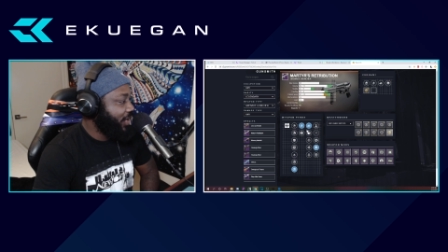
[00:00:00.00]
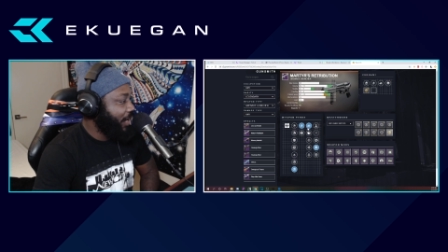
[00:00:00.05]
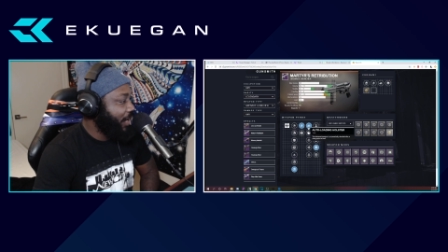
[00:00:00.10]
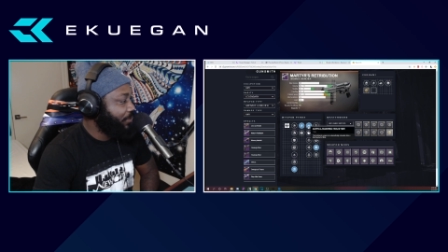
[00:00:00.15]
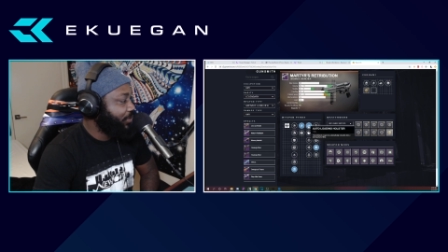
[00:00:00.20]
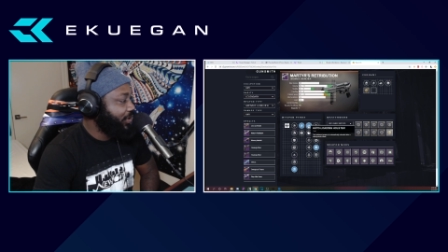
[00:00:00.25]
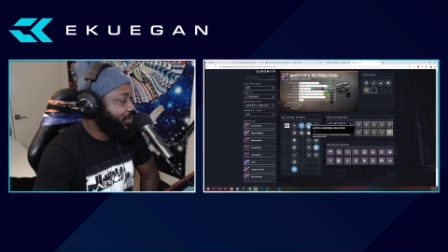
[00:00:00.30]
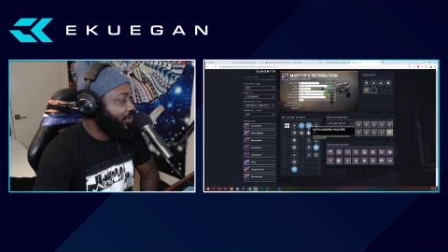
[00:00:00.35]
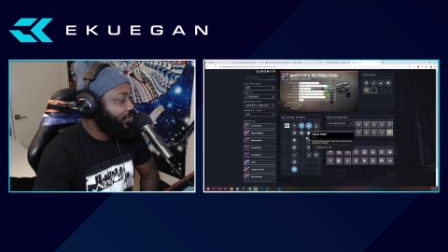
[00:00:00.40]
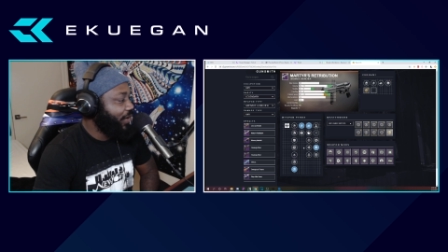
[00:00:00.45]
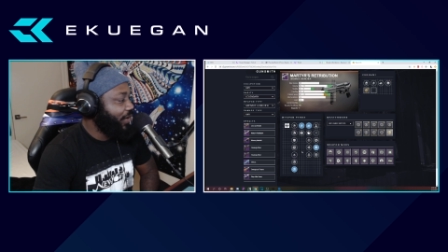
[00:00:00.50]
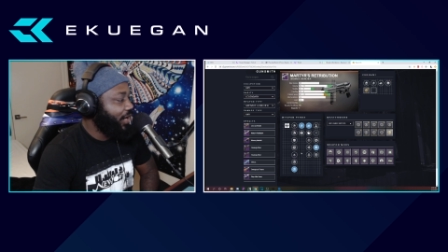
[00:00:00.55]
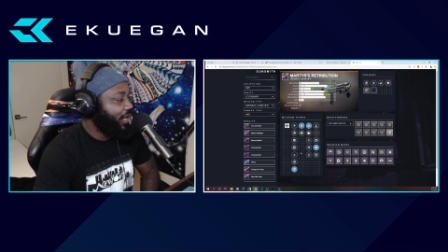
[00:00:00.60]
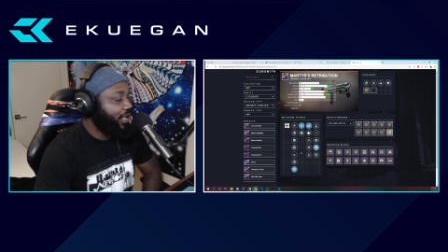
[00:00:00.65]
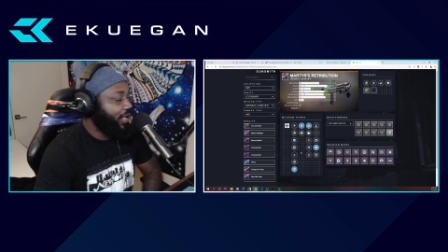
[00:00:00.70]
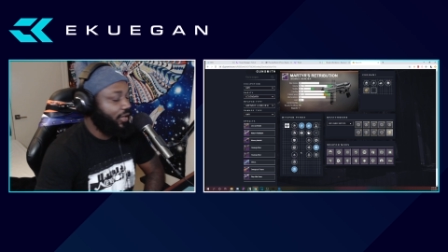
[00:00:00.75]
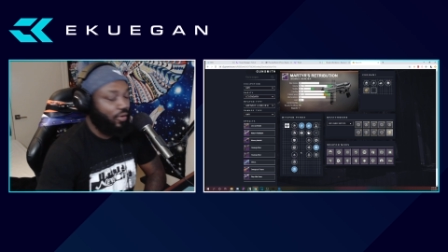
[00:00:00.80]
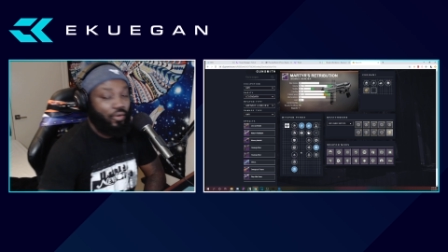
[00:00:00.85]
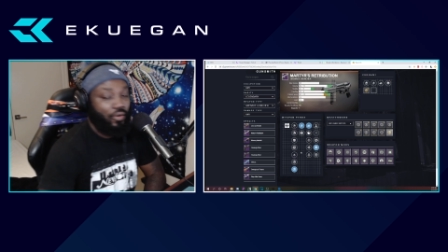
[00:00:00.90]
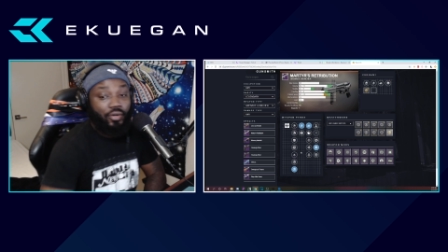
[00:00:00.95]
I believe I
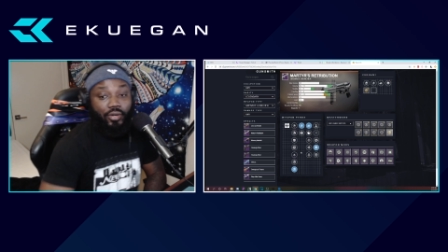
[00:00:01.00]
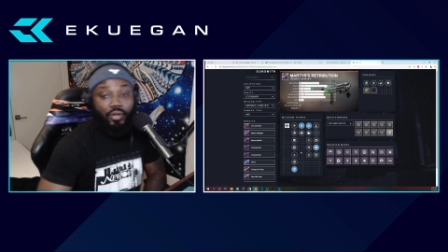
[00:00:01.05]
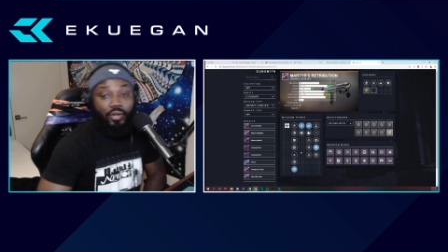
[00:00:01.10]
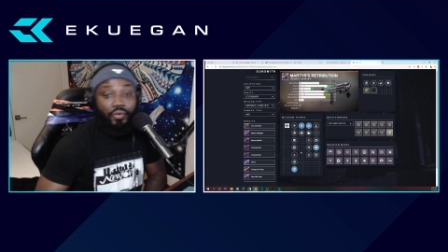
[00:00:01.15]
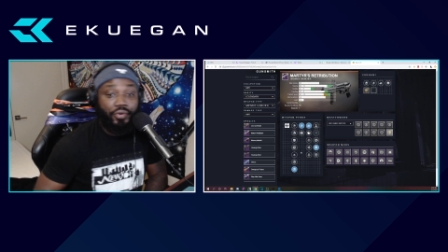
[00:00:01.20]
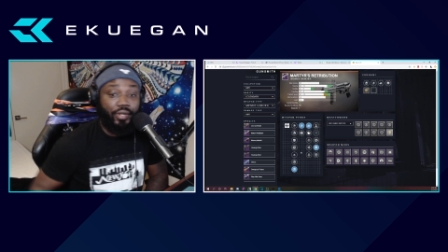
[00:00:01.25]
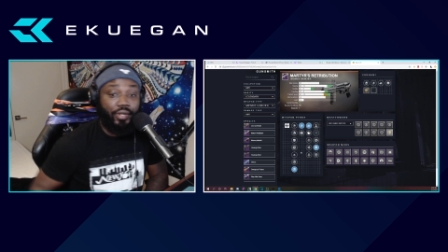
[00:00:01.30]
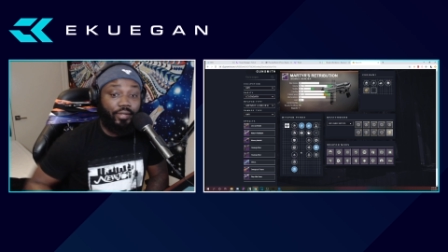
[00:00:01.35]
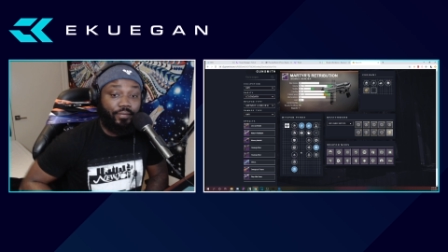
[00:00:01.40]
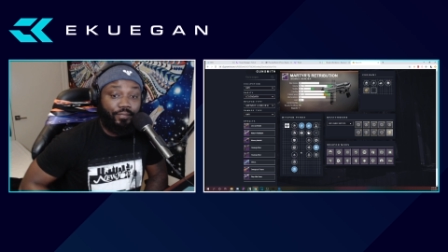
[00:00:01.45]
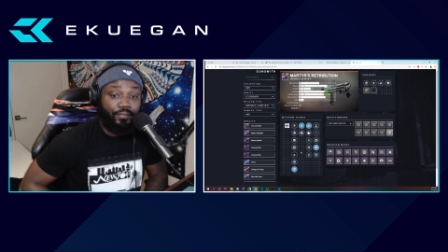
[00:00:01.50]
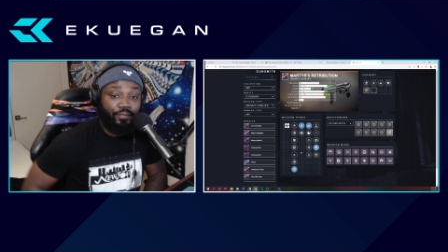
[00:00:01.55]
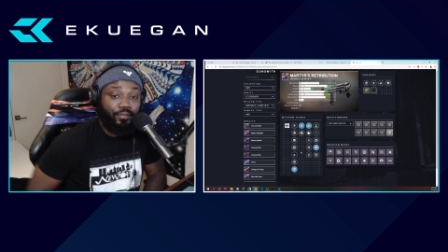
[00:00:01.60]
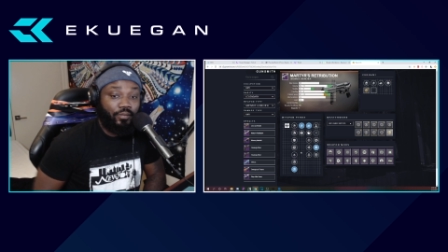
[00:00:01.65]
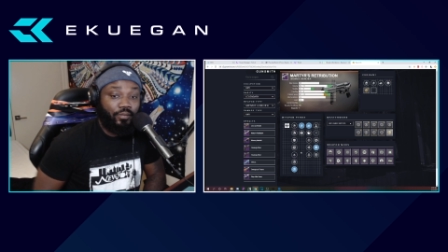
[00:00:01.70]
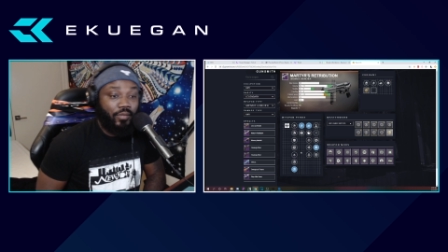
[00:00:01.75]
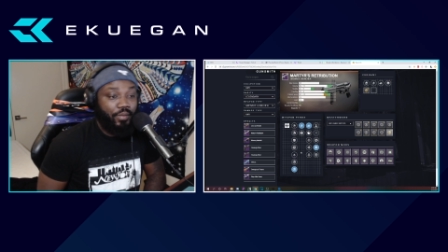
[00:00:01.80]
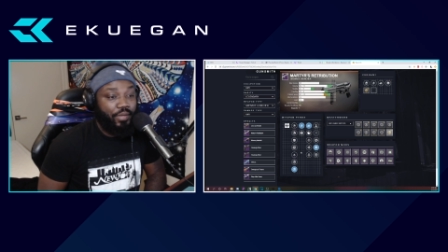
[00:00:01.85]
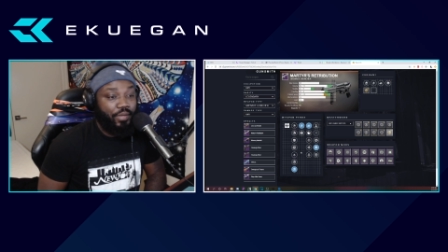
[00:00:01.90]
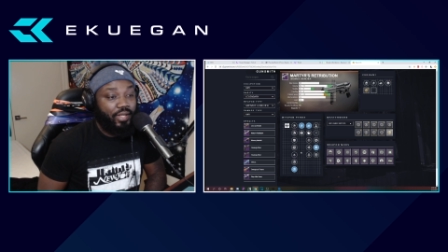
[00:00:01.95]
like auto loading
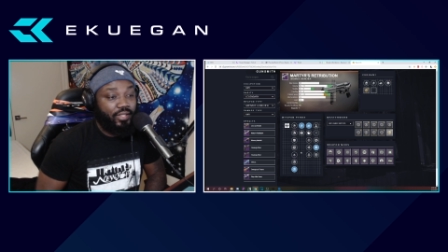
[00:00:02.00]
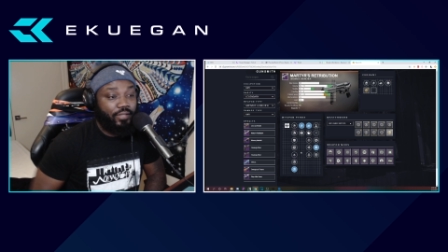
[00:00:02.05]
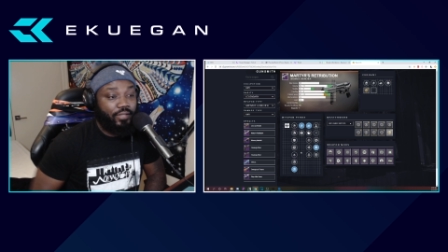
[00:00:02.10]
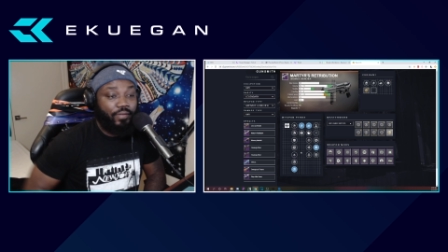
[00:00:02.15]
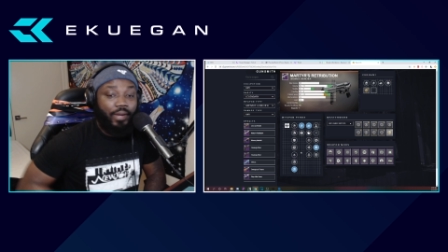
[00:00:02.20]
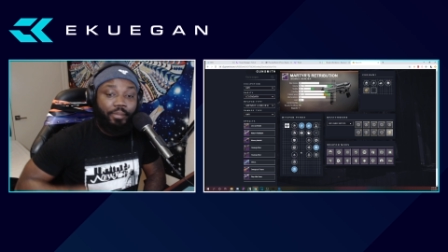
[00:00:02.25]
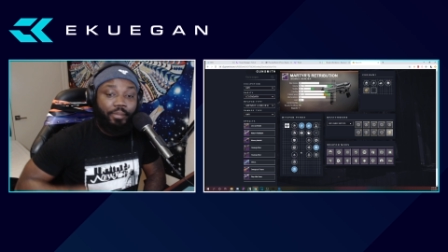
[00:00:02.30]
because if